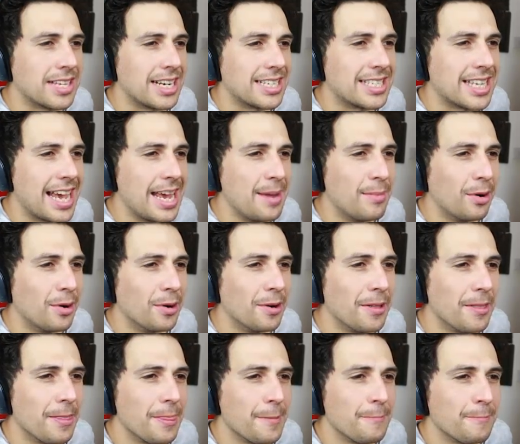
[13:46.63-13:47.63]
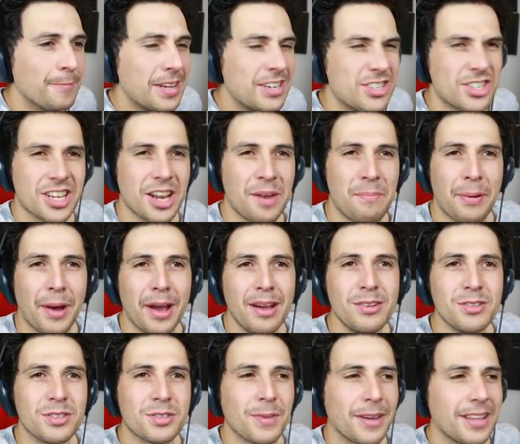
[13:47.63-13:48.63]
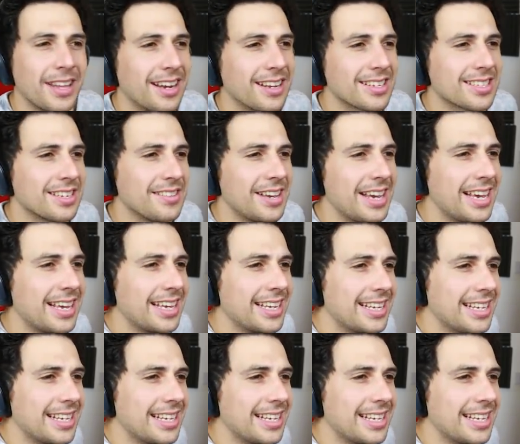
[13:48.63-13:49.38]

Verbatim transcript: to the table? Just going to pose by the looks of it.